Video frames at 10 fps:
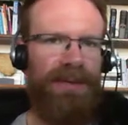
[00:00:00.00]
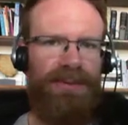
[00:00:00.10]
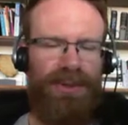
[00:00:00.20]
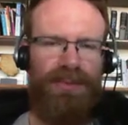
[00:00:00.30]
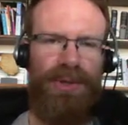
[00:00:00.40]

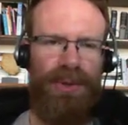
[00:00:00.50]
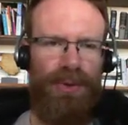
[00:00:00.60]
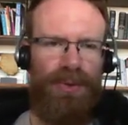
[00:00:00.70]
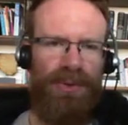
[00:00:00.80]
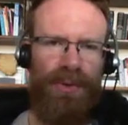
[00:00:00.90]
two
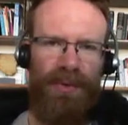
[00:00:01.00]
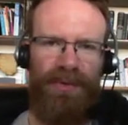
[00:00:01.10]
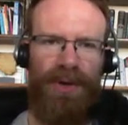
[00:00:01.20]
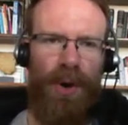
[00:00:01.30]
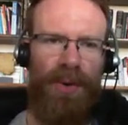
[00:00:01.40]
sort of
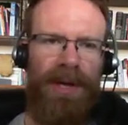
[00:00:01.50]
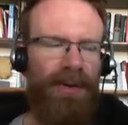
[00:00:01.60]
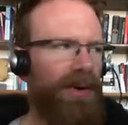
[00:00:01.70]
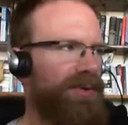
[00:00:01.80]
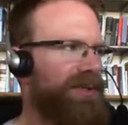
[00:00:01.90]

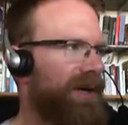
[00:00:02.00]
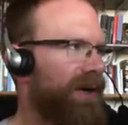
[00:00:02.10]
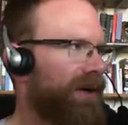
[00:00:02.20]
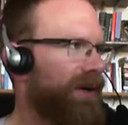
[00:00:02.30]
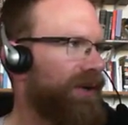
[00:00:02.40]
co-heroes are
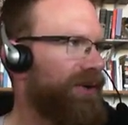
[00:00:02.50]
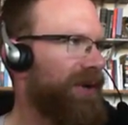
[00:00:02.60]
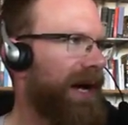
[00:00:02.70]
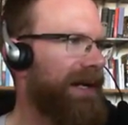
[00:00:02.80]
are united.